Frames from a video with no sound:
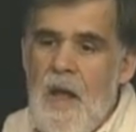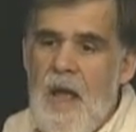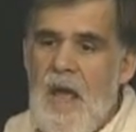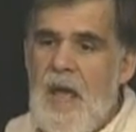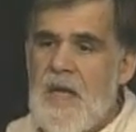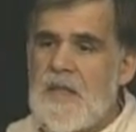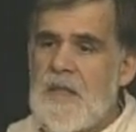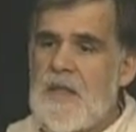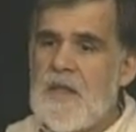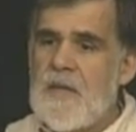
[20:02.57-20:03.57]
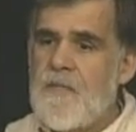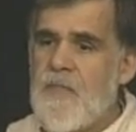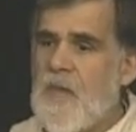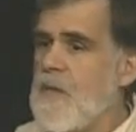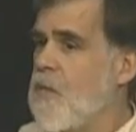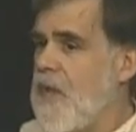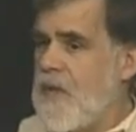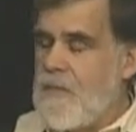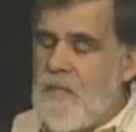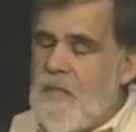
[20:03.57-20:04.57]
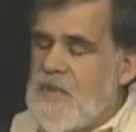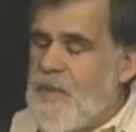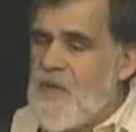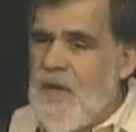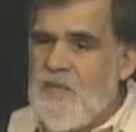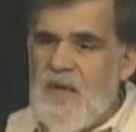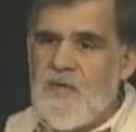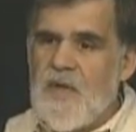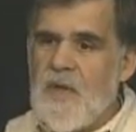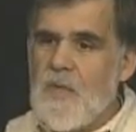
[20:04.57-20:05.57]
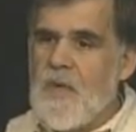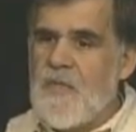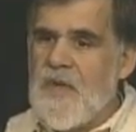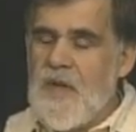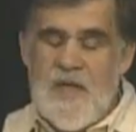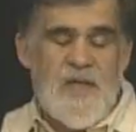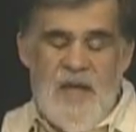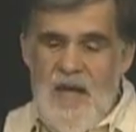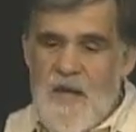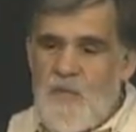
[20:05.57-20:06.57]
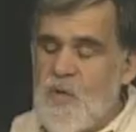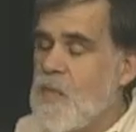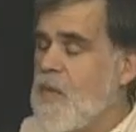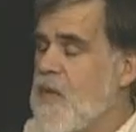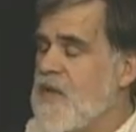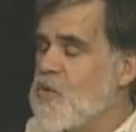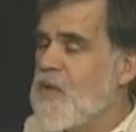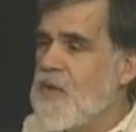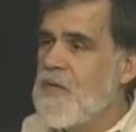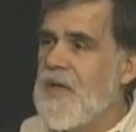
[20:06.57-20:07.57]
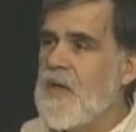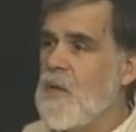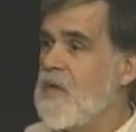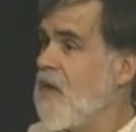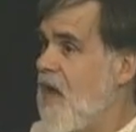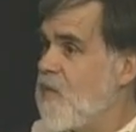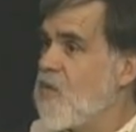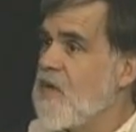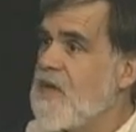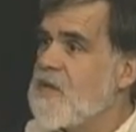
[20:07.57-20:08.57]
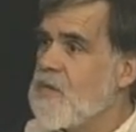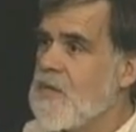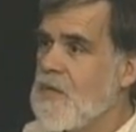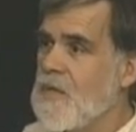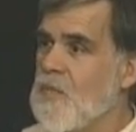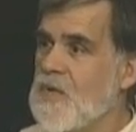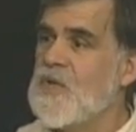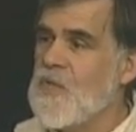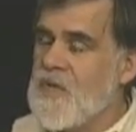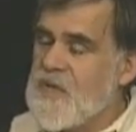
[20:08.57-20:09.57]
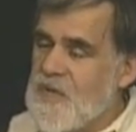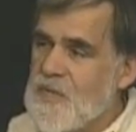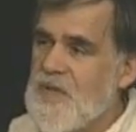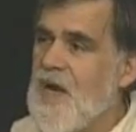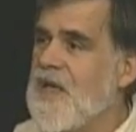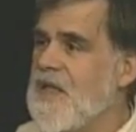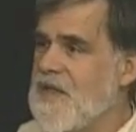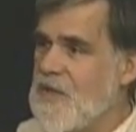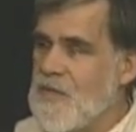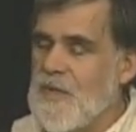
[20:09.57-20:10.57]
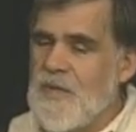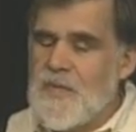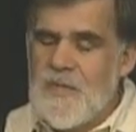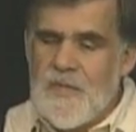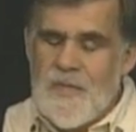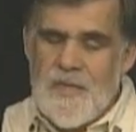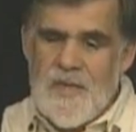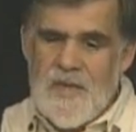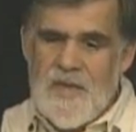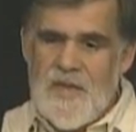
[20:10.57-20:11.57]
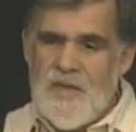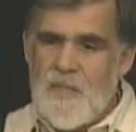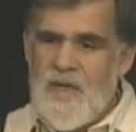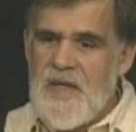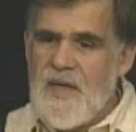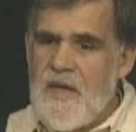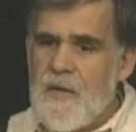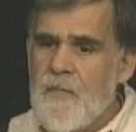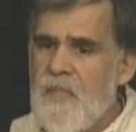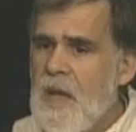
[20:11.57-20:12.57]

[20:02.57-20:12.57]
And we sometimes have to go off, and I say have to, but we enjoy doing it, go to libraries or bookstores and do signings and do speaking there.